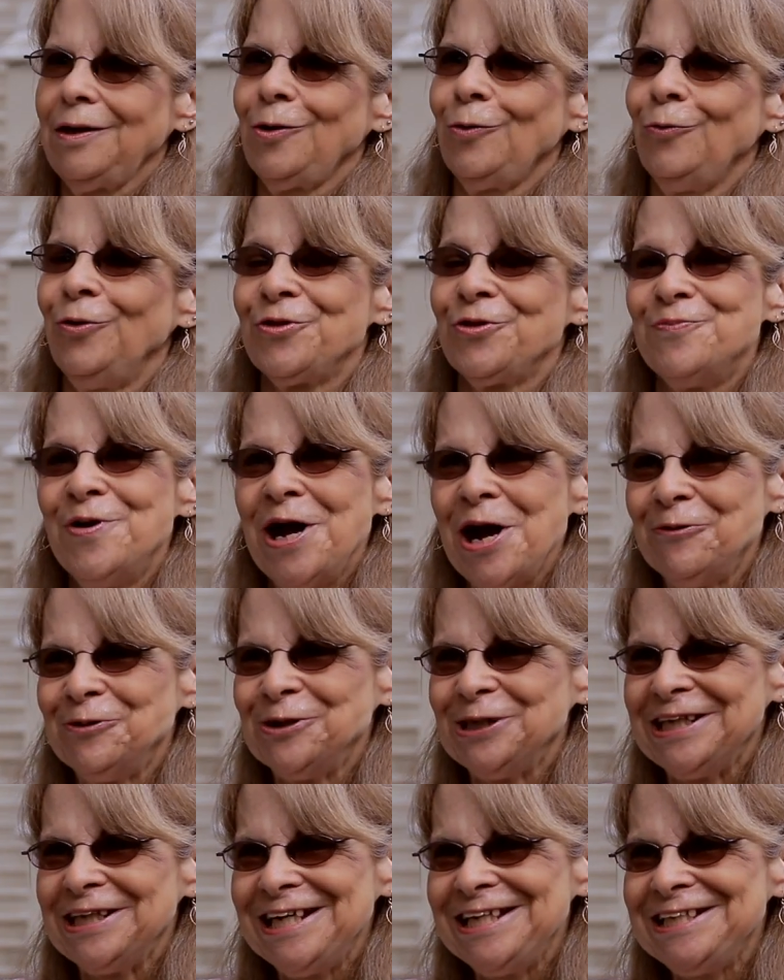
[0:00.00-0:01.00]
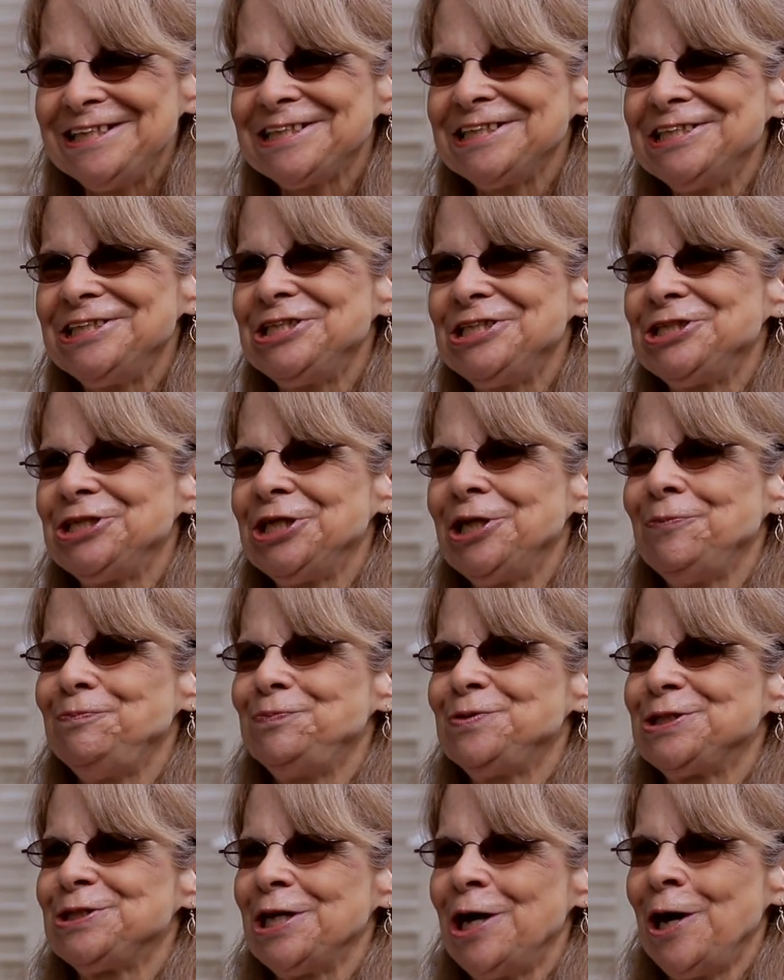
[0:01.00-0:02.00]
With my
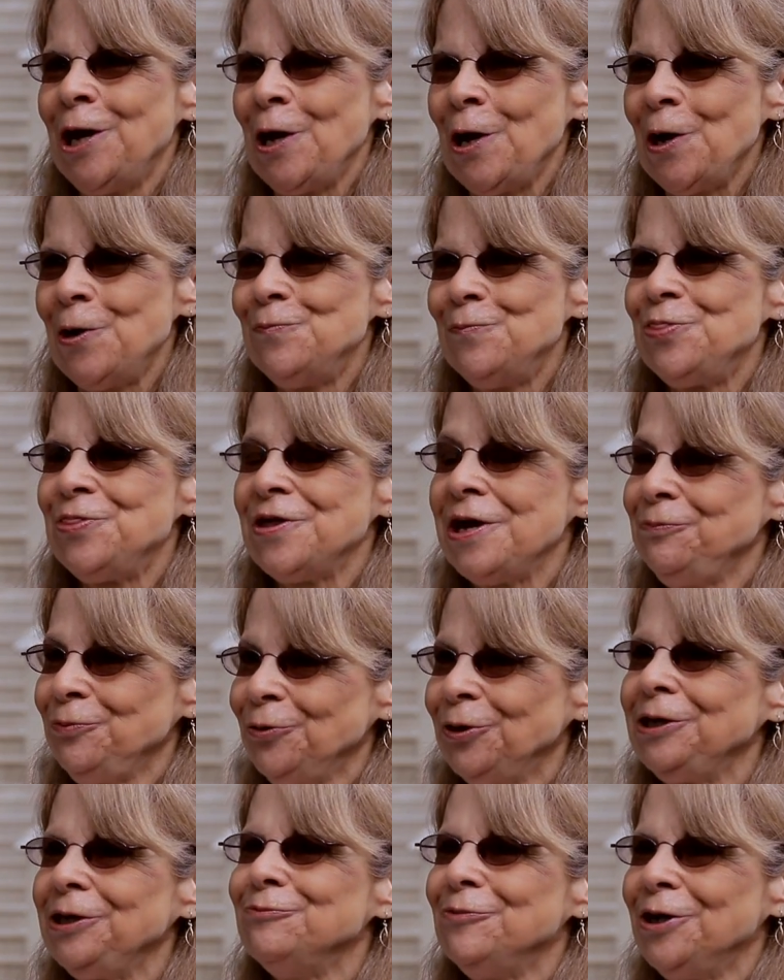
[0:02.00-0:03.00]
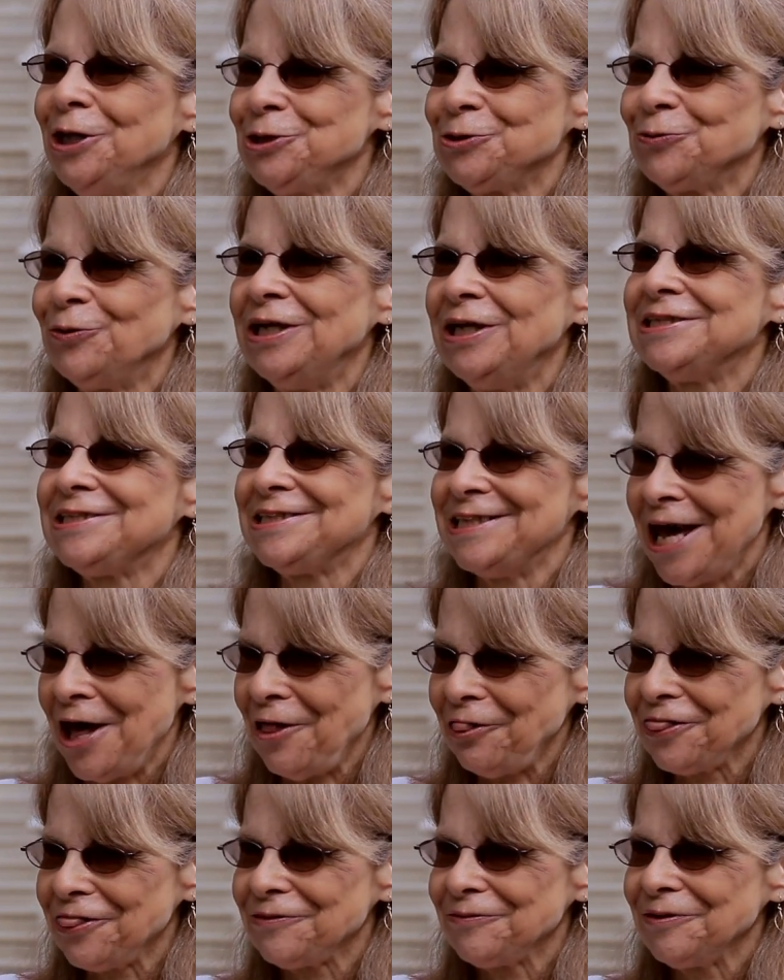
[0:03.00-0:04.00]
relationships, they pretty much went
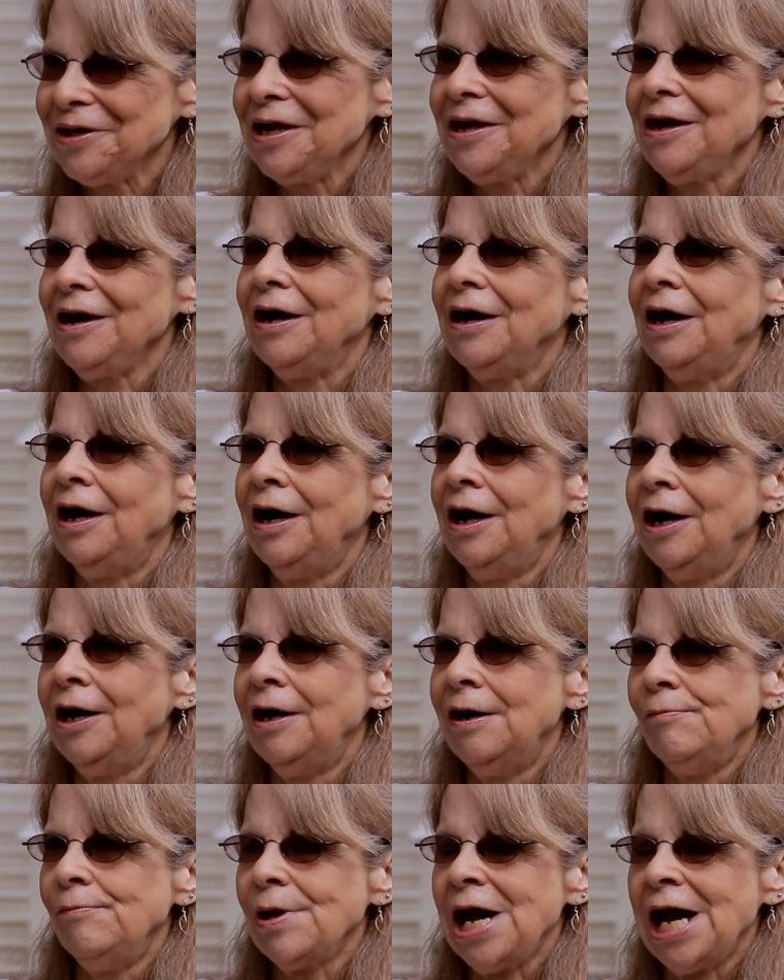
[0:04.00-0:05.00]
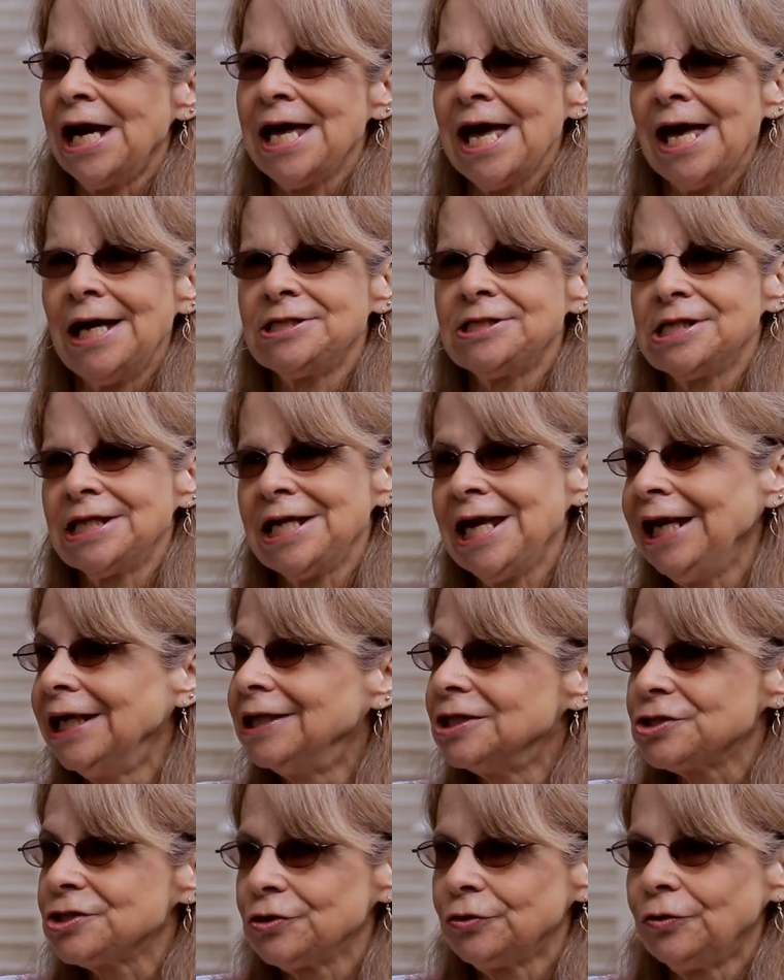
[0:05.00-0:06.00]
south. I had to
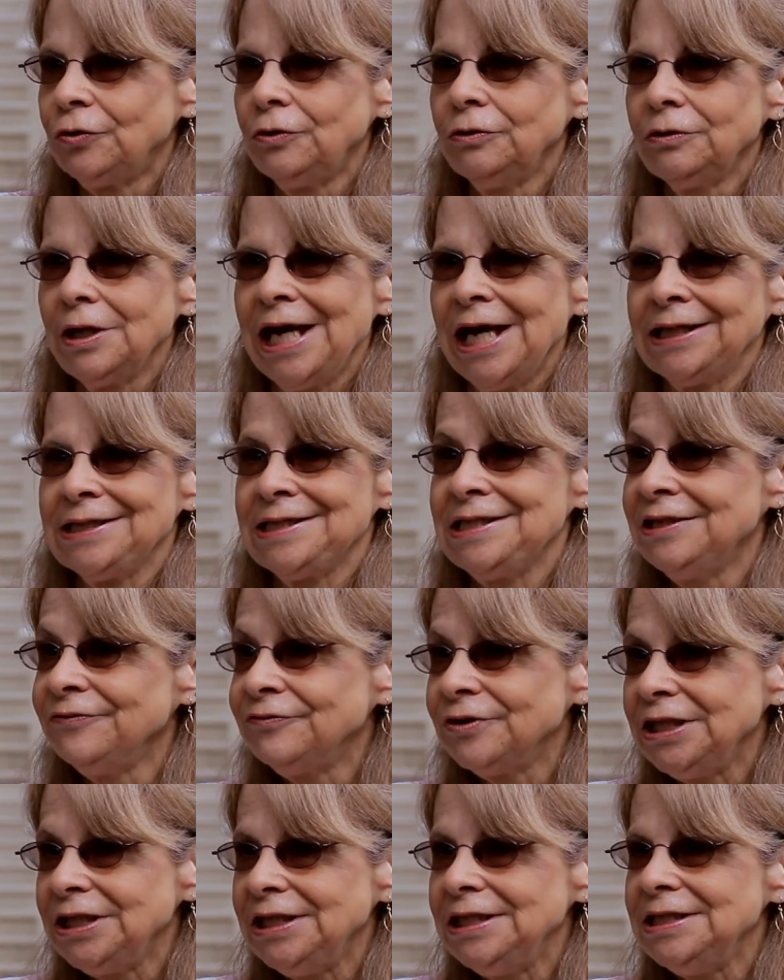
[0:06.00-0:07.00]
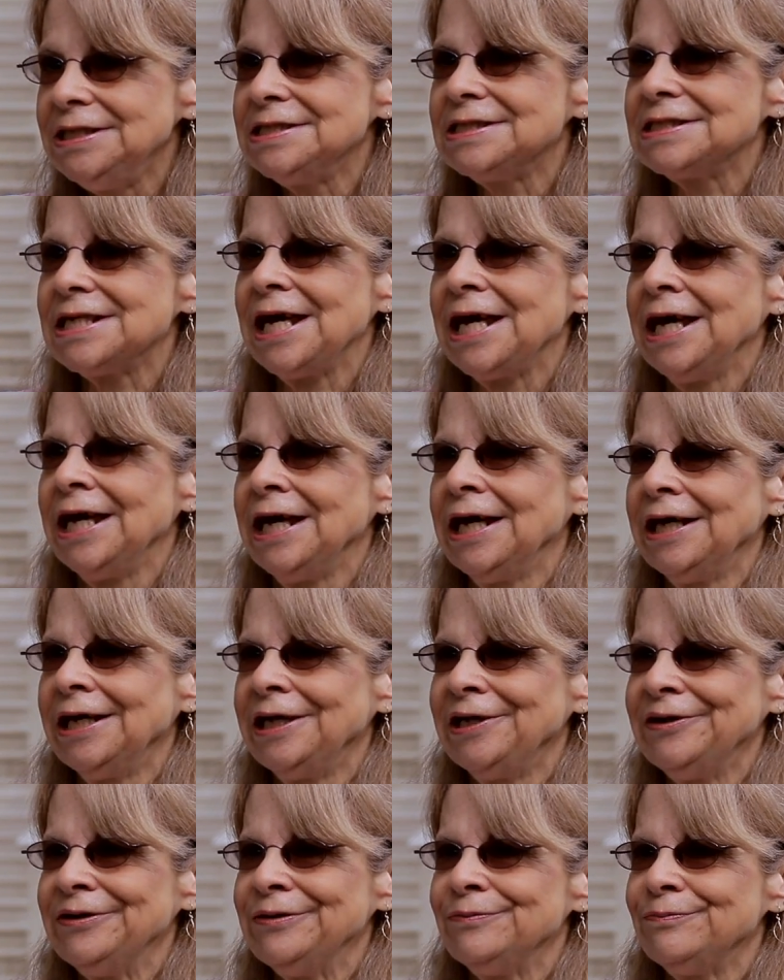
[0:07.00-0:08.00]
cancel activities,
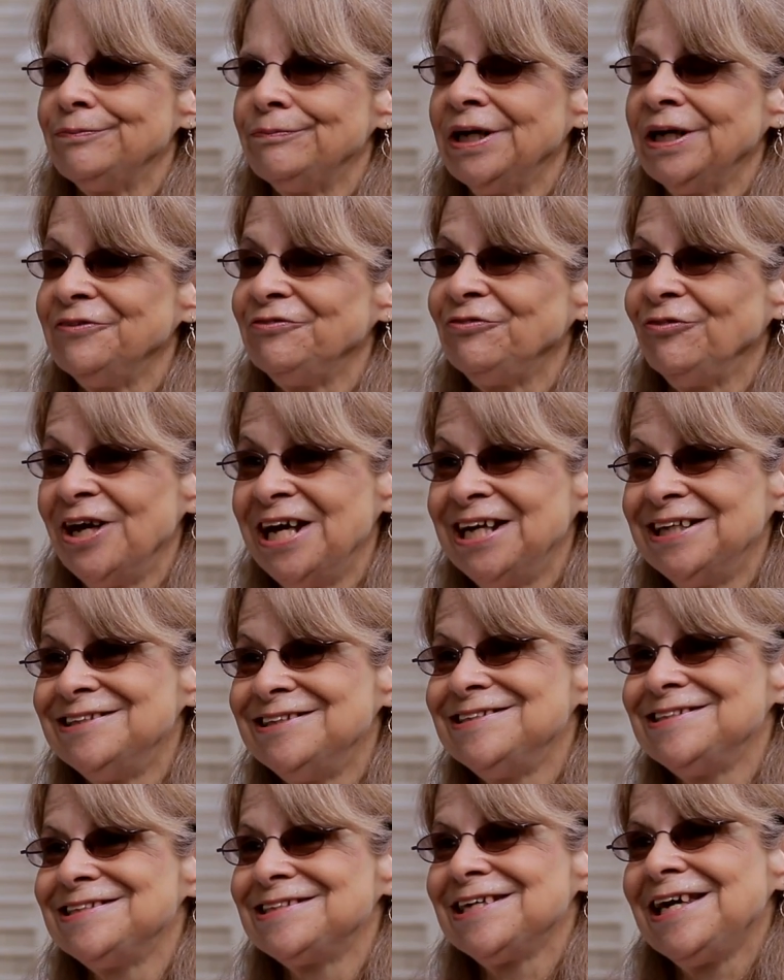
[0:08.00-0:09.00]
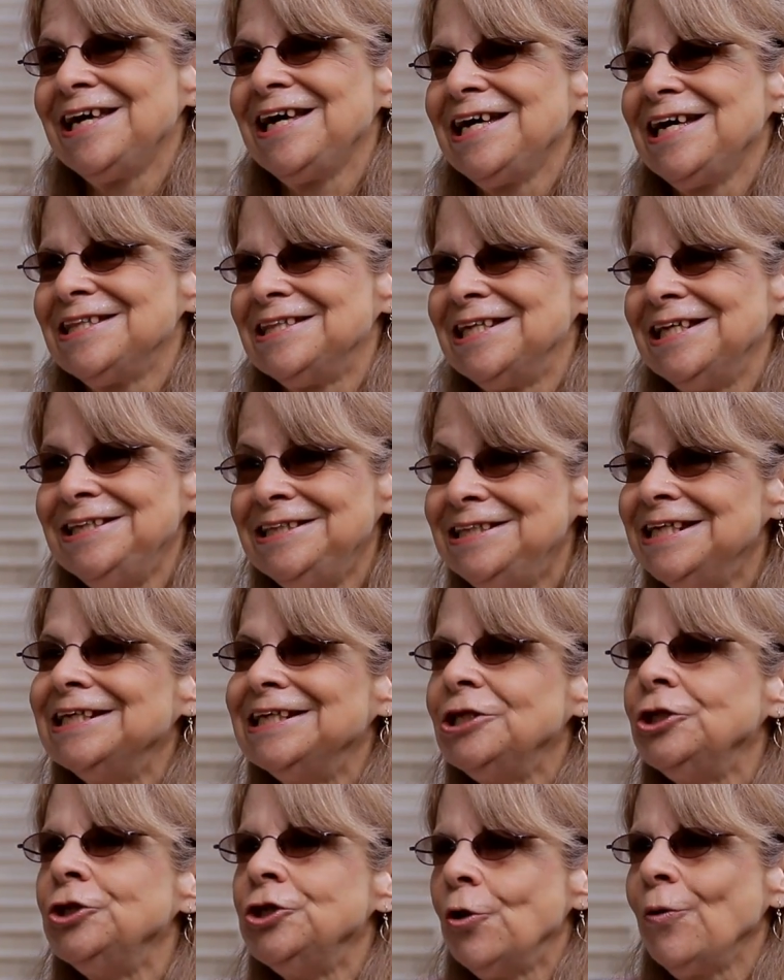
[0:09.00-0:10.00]
and my friends, they
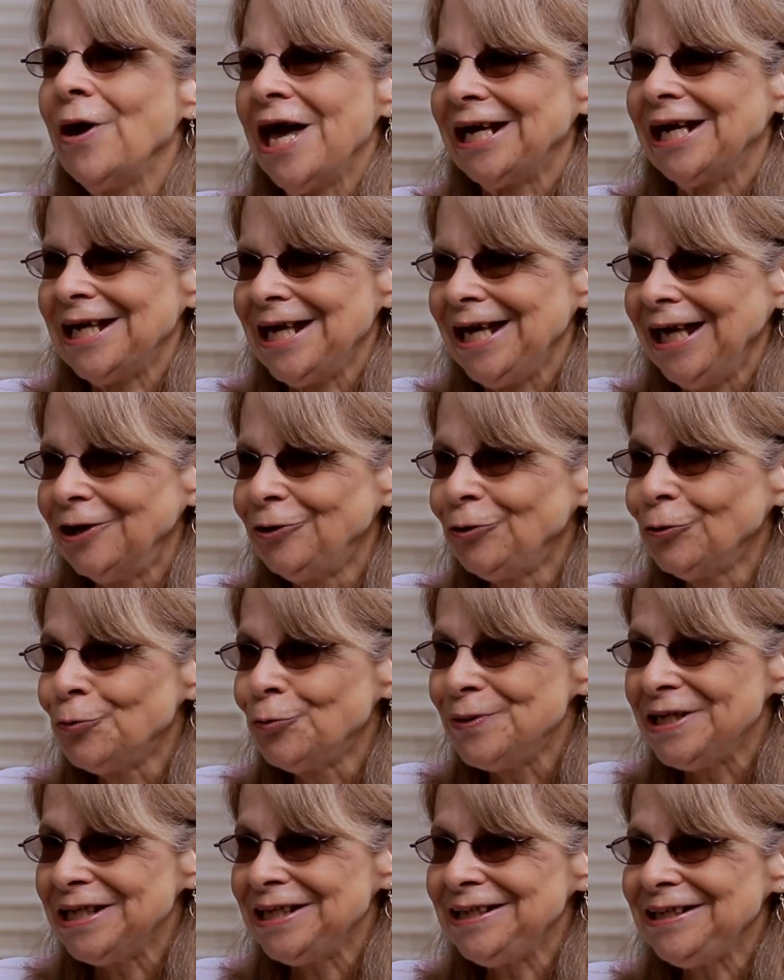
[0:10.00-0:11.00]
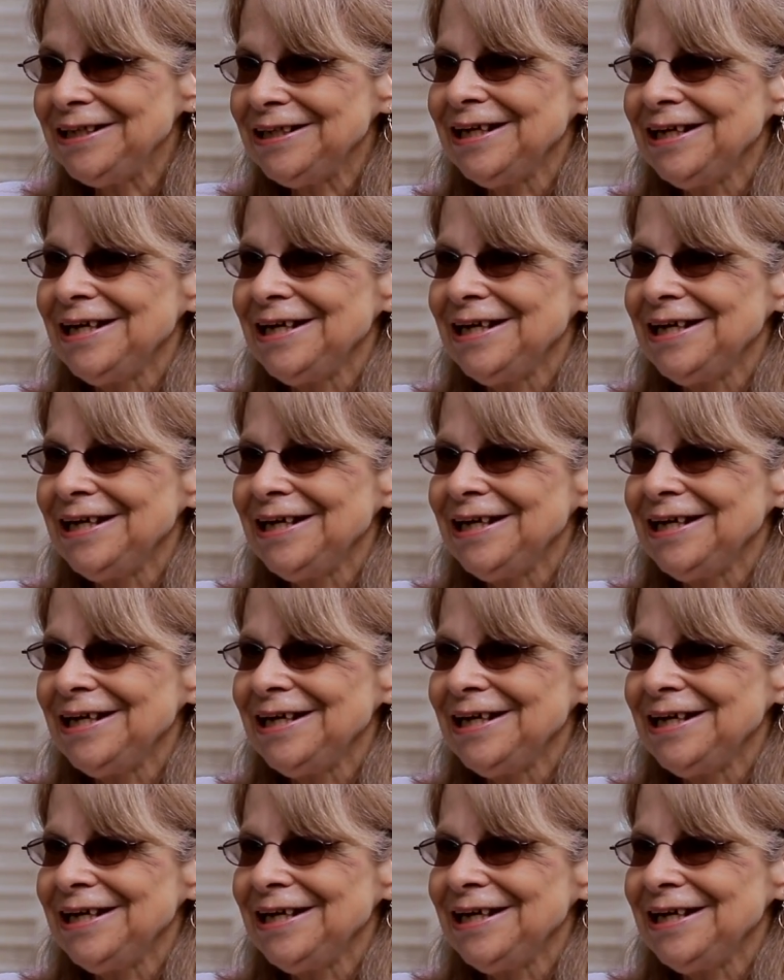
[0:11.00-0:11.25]
didn't know how to handle me.